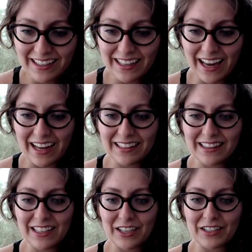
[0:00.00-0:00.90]
yeah,
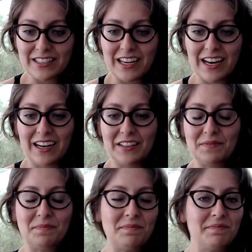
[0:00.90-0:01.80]
that's
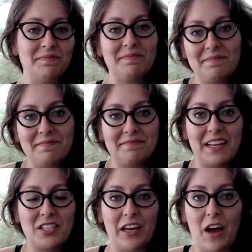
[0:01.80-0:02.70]

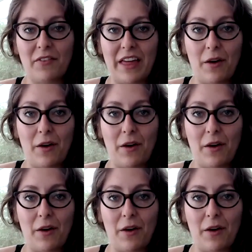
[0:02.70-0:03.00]
all I